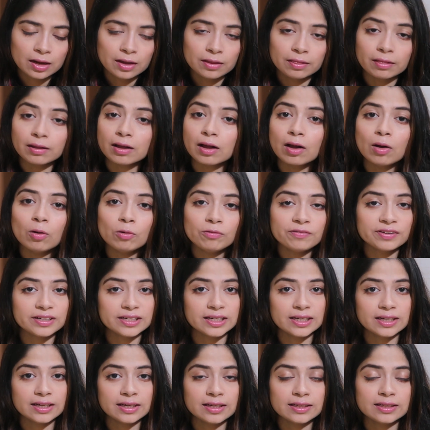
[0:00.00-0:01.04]
the COVID
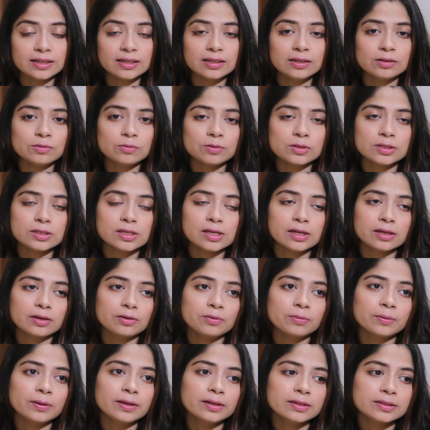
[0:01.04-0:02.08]
hit, and it was like a
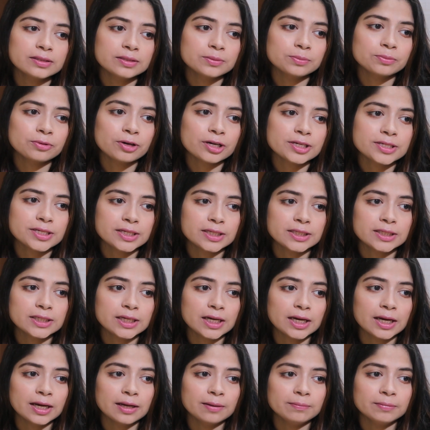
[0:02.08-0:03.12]
really depressing
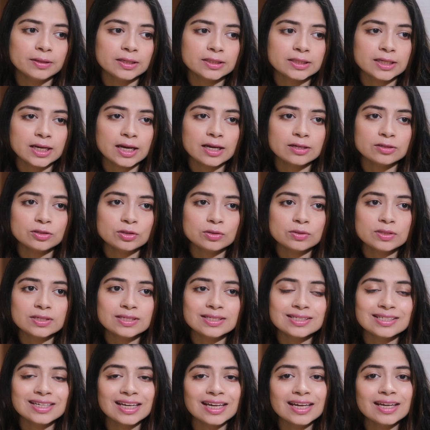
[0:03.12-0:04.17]
time that I had to
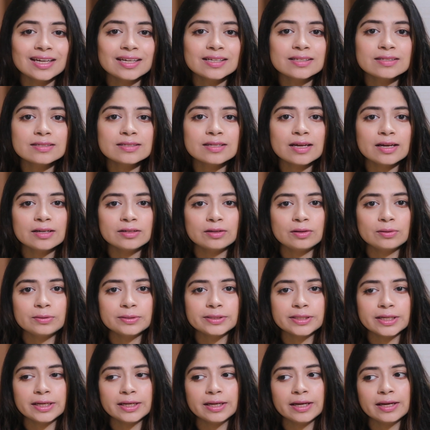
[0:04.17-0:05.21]
stay inside all
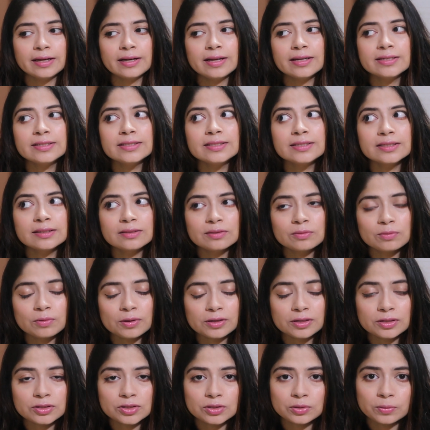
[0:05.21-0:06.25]
day, and I didn't
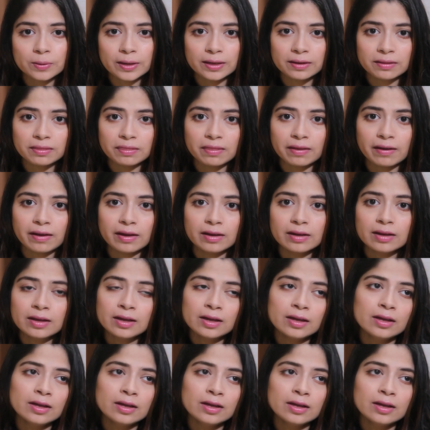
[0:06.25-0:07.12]
want to do anything.